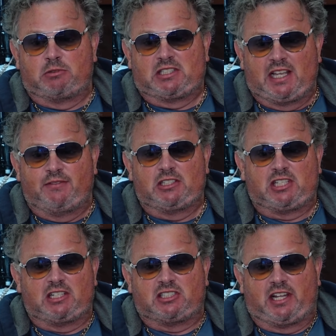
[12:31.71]
receiving
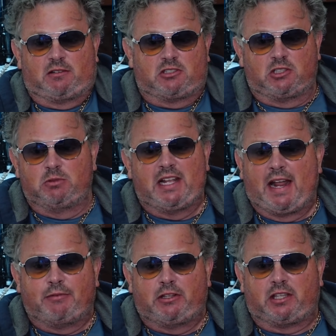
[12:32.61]
touchdowns. You did
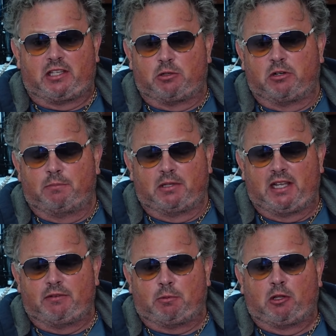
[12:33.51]
everything. You were
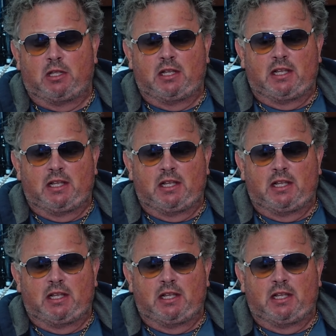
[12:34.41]
unbelievable.